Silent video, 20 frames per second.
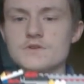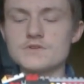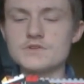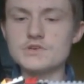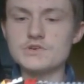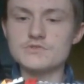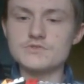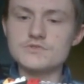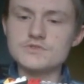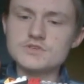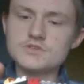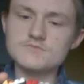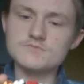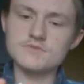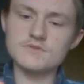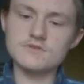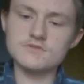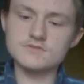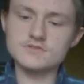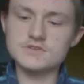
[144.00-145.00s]
Now this
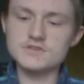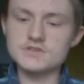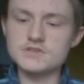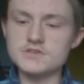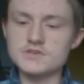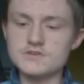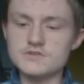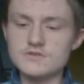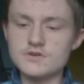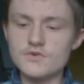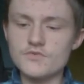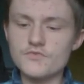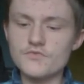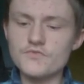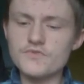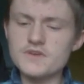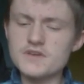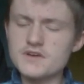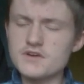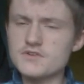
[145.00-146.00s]
part here, I
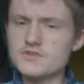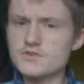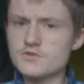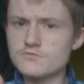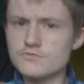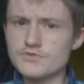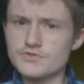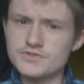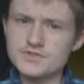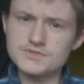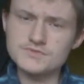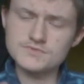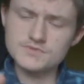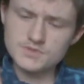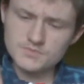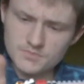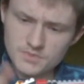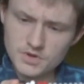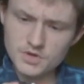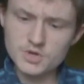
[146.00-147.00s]
think I know what the
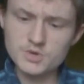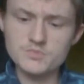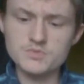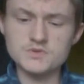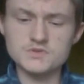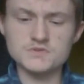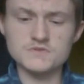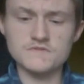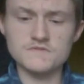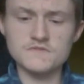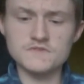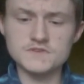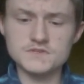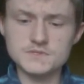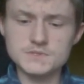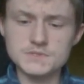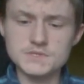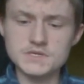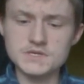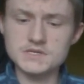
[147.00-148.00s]
purpose of this
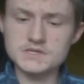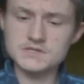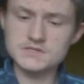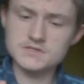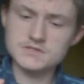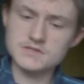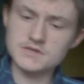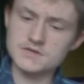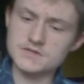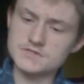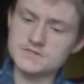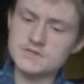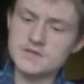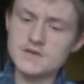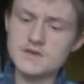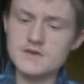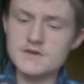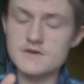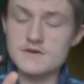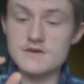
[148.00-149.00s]
thing does,
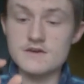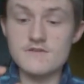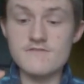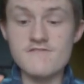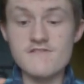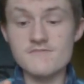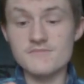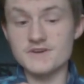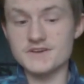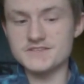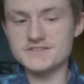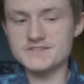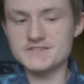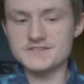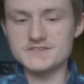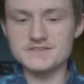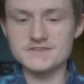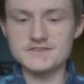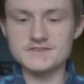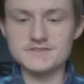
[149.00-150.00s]
if that makes any
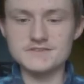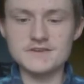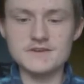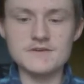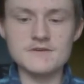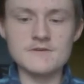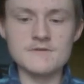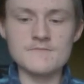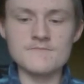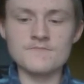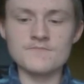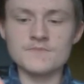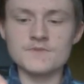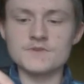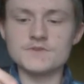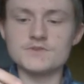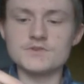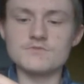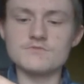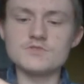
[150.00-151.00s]
sense.
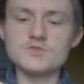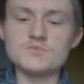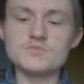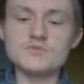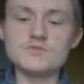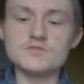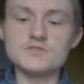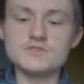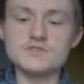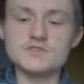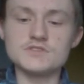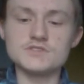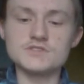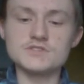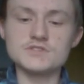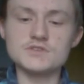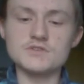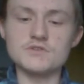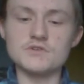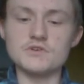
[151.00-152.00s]
It's like when you put it to the
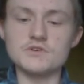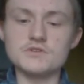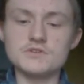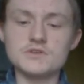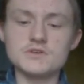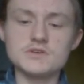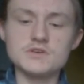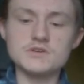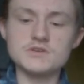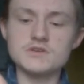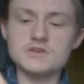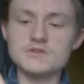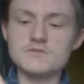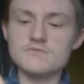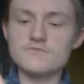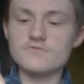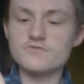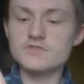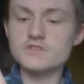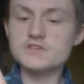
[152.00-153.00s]
side, it
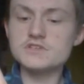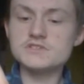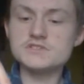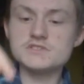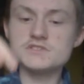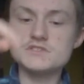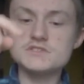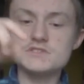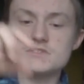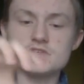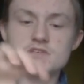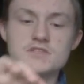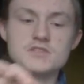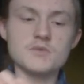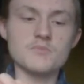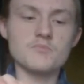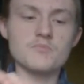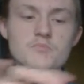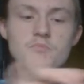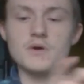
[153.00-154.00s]
releases a
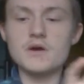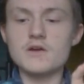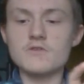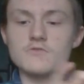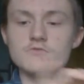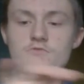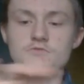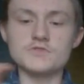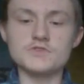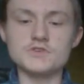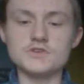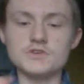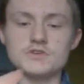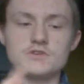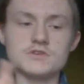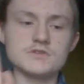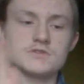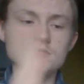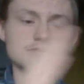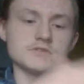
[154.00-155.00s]
barrel
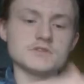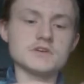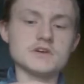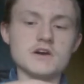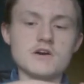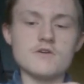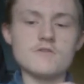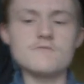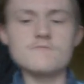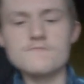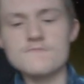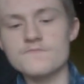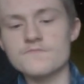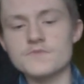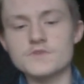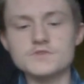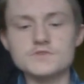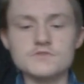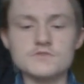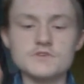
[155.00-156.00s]
here down
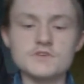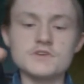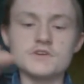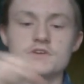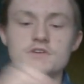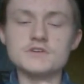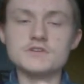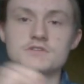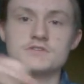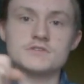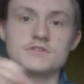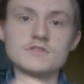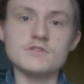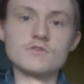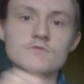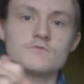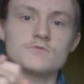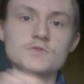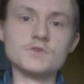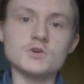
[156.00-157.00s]
so that you get to
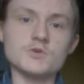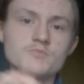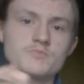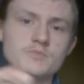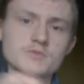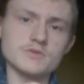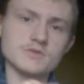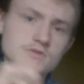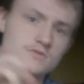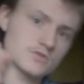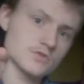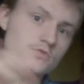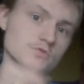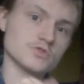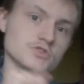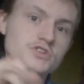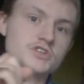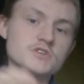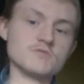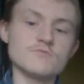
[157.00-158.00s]
load up your
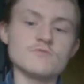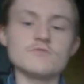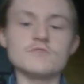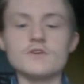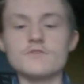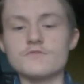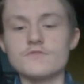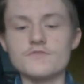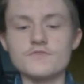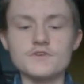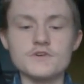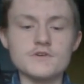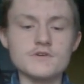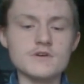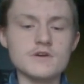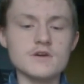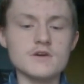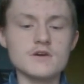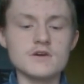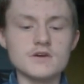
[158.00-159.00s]
chamber and everything.
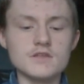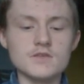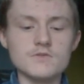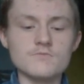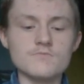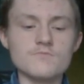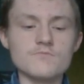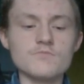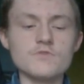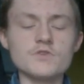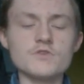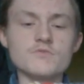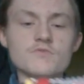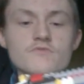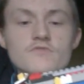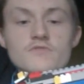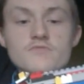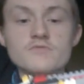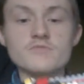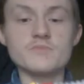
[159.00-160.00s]
Then when you
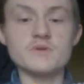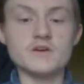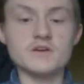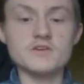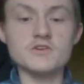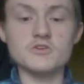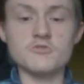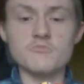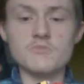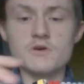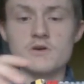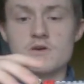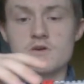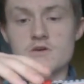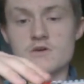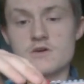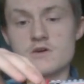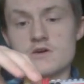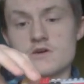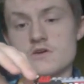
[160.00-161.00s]
flip it back up,
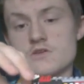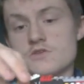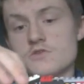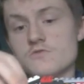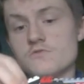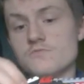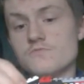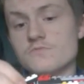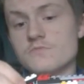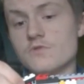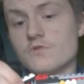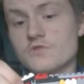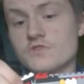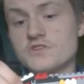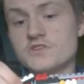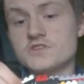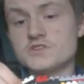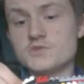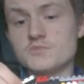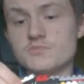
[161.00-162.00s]
you lock it
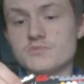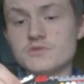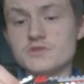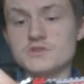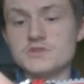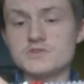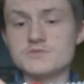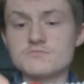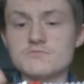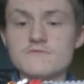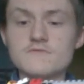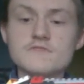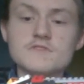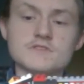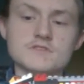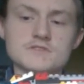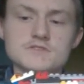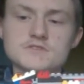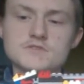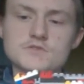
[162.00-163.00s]
into place with this.
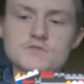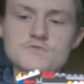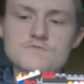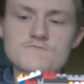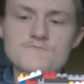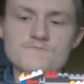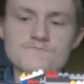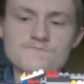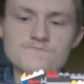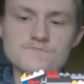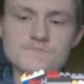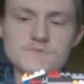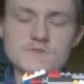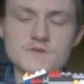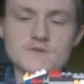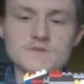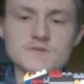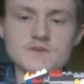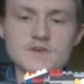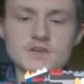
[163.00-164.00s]
So
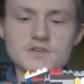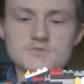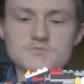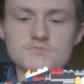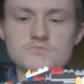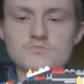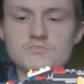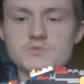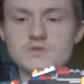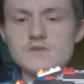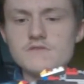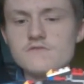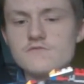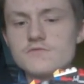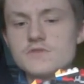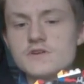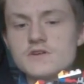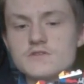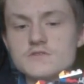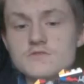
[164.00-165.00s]
yes, but either
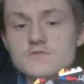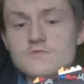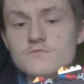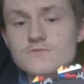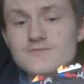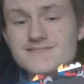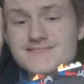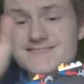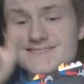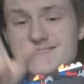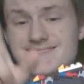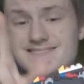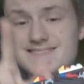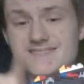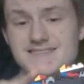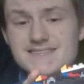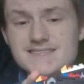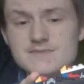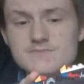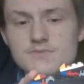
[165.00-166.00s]
way, I don't know what
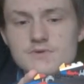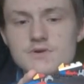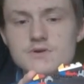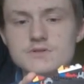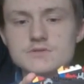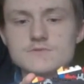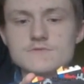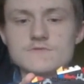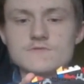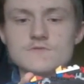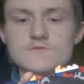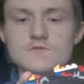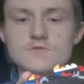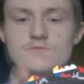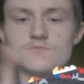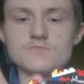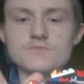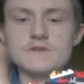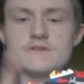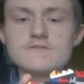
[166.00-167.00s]
this part's for.
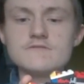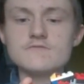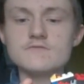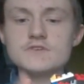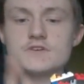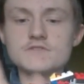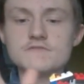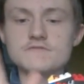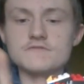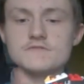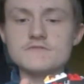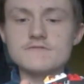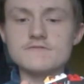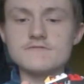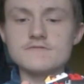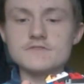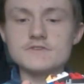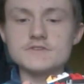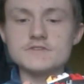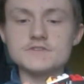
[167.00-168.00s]
But either way, feel
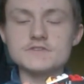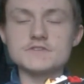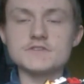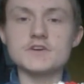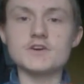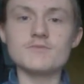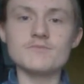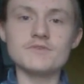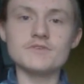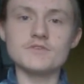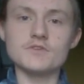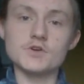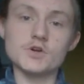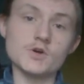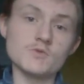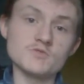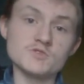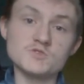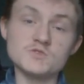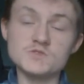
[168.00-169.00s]
free to tell me in the
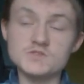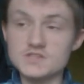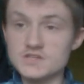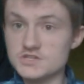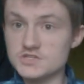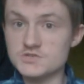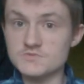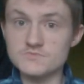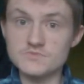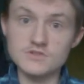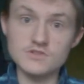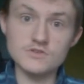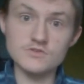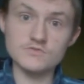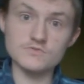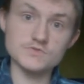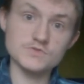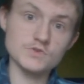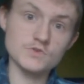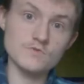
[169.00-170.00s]
comments section below.
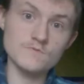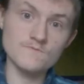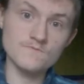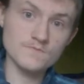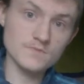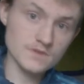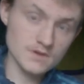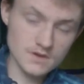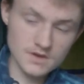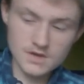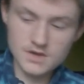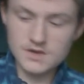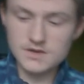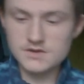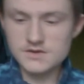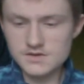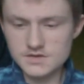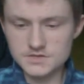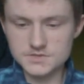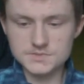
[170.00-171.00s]
So
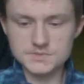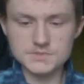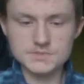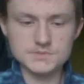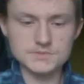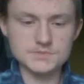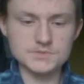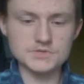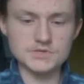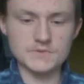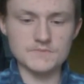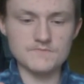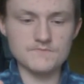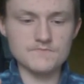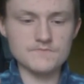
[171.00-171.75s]
yes, feel free.